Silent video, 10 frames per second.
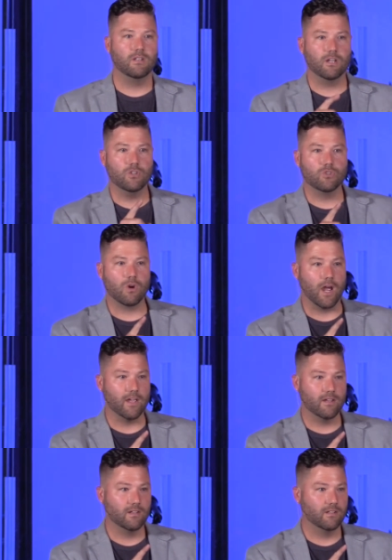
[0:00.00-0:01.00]
Now you try
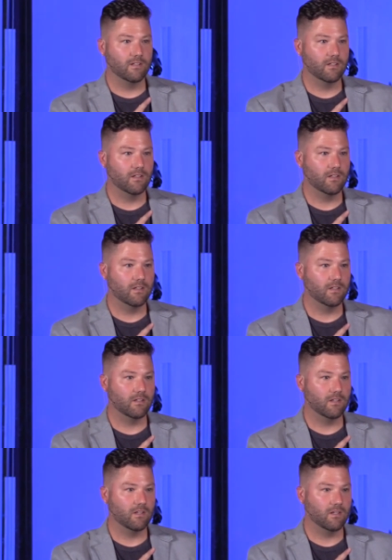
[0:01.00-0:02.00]

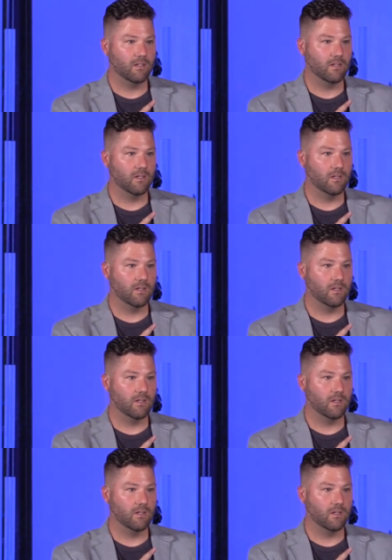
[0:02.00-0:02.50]
it.